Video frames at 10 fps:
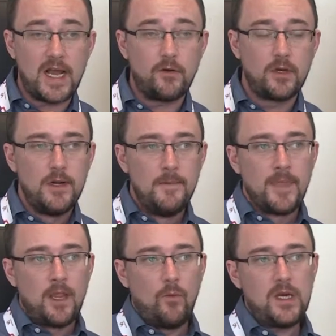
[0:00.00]
Cloud,
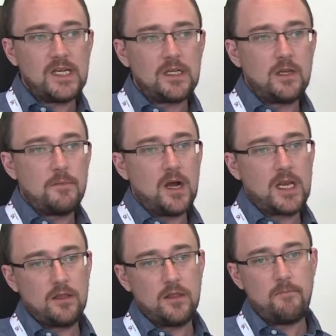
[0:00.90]
we said to the
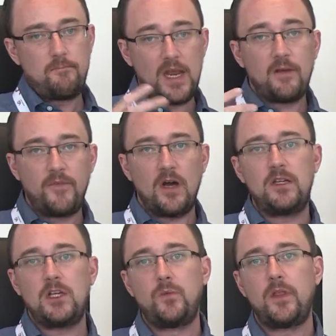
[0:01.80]
market that the big
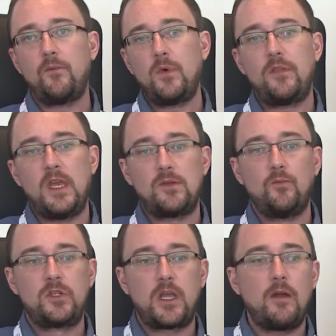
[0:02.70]
advantage with this
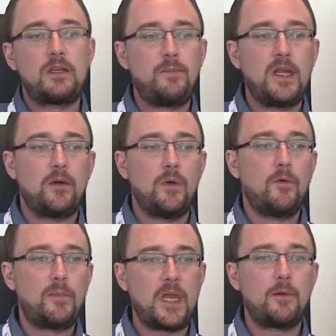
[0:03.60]
was going to be that we
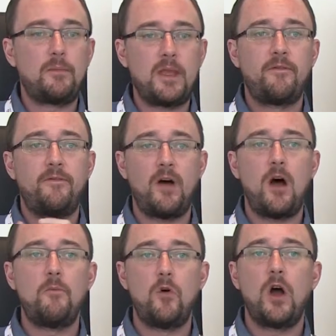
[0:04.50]
would be able to be
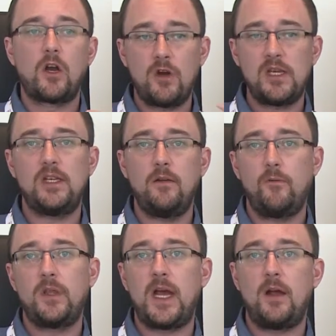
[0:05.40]
far more
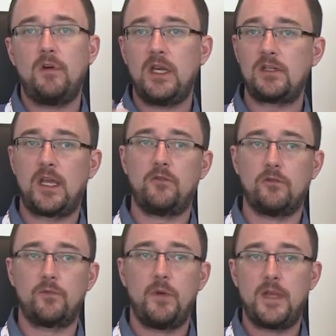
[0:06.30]
aggressive with our release
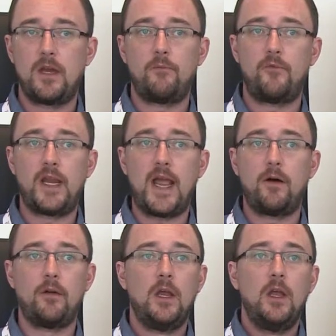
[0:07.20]
schedules. We'd be able to bring
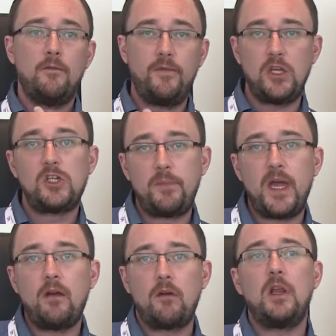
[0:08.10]
out
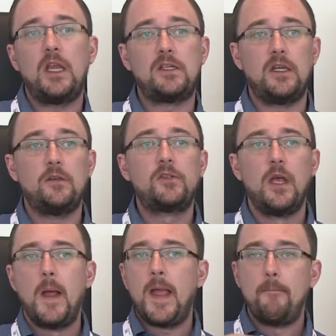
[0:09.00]
feature-bearing
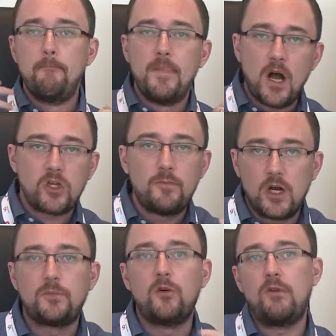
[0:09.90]
releases much
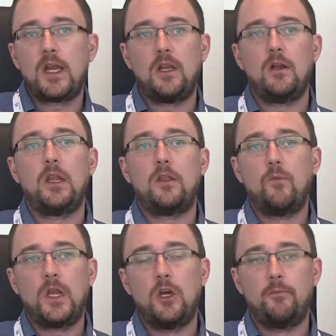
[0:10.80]
more regularly
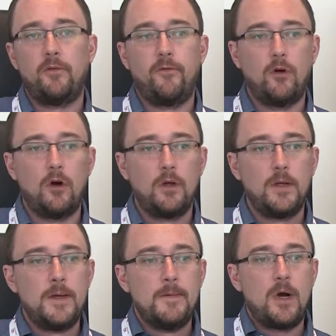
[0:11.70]
than we could before,
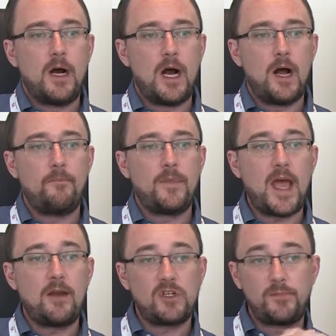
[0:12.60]
and
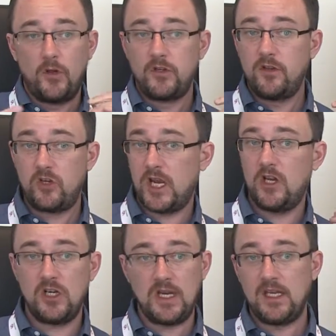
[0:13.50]
respond to the
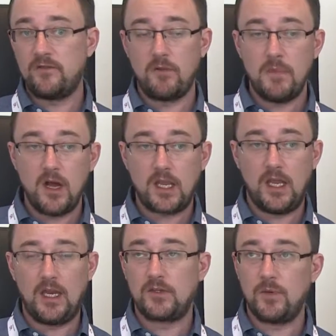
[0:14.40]
changing needs of the
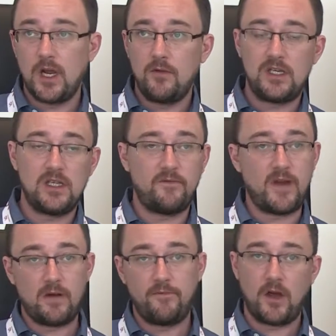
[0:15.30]
market. And as we know, this is a
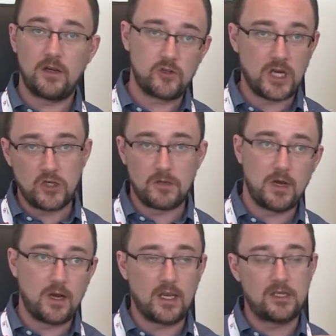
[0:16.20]
very
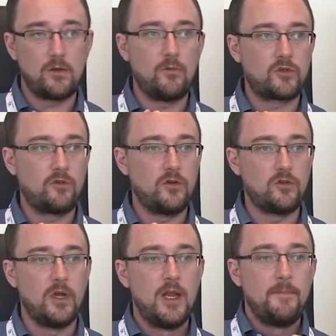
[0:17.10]
fast-changing market, so it was
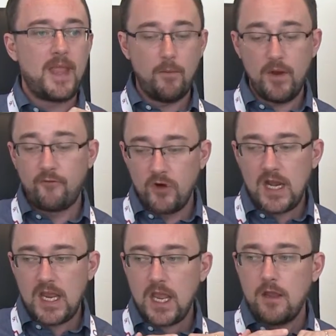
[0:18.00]
crucial. And we've
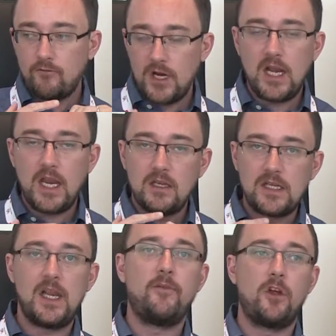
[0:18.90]
really
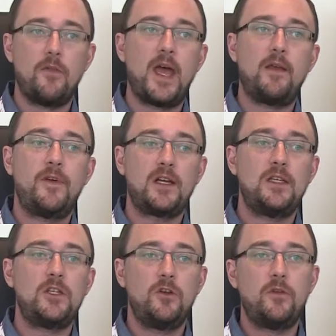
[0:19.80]
delivered on that. In
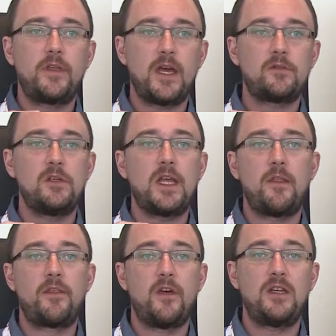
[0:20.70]
fact, in
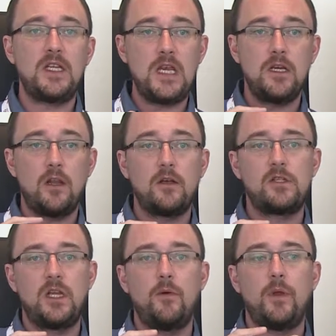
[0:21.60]
2013,
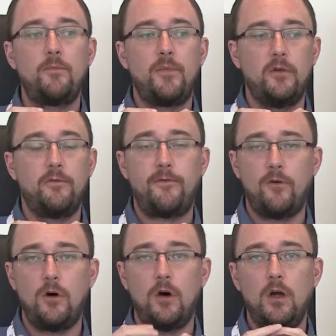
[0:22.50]
last year, we put
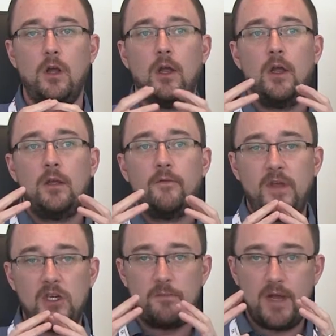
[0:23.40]
4
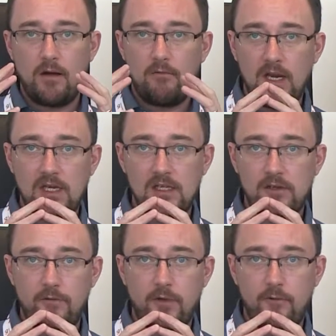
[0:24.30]
feature-bearing
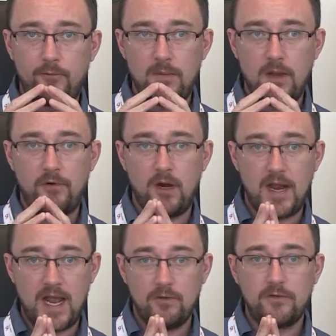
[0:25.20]
releases of Premiere
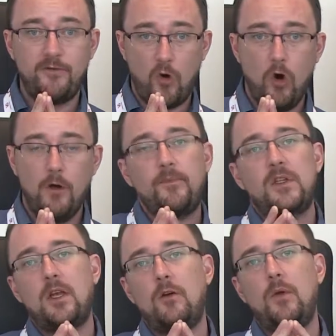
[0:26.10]
Pro out, 4.
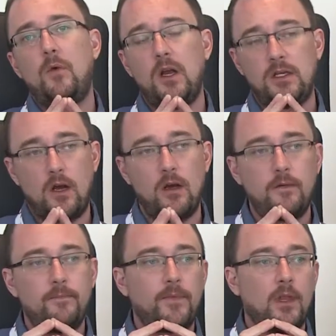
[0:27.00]
So we worked hard.